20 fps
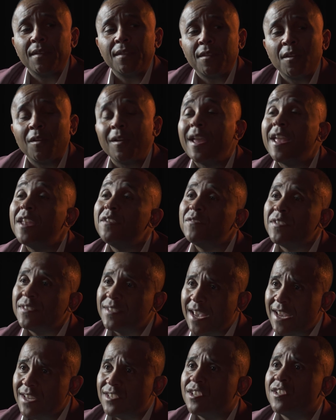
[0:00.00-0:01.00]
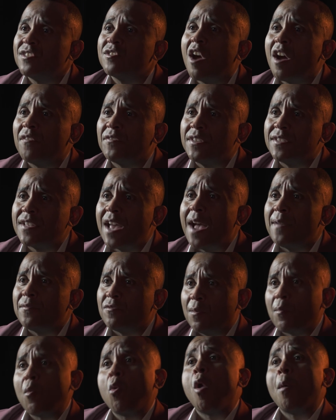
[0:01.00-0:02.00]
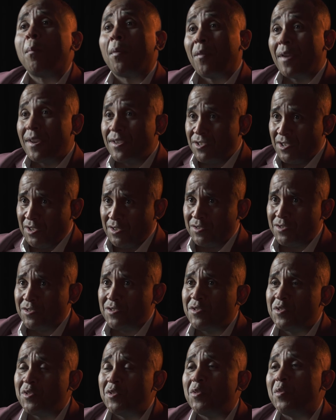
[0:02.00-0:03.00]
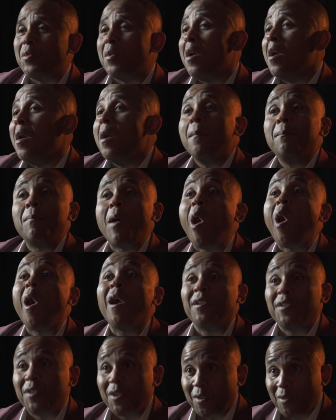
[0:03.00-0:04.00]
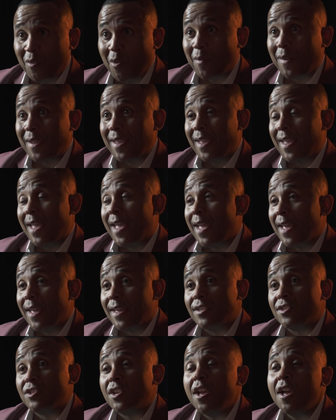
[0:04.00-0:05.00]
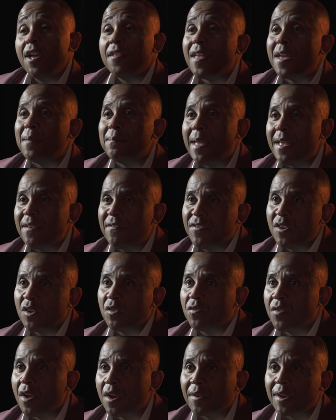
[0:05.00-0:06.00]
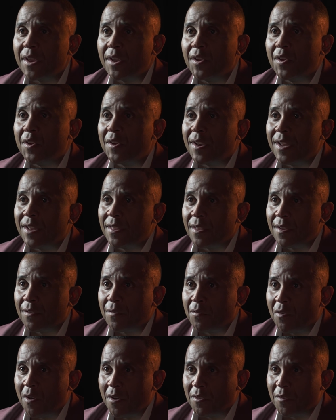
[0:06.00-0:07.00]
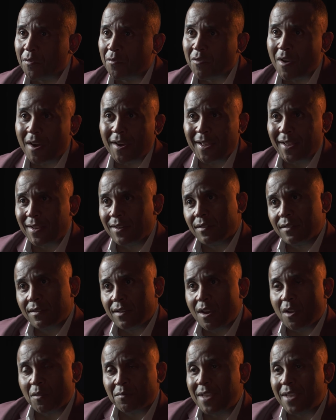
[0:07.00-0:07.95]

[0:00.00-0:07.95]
there are invitations oftentimes from corporations to partner or engage that may feel very good in the on the front end, you know,